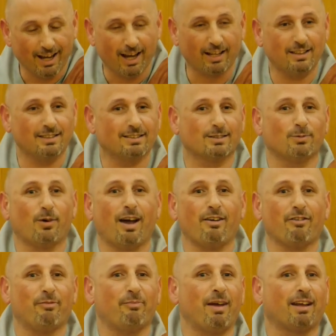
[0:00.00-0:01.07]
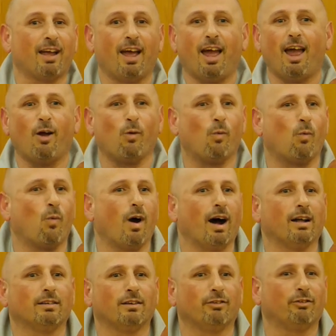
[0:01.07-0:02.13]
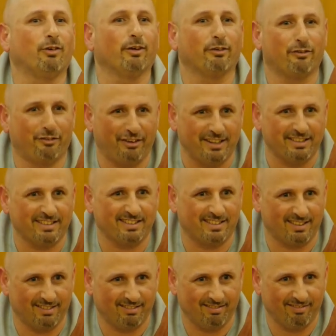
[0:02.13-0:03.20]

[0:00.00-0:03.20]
and his wife make a wonderful feast.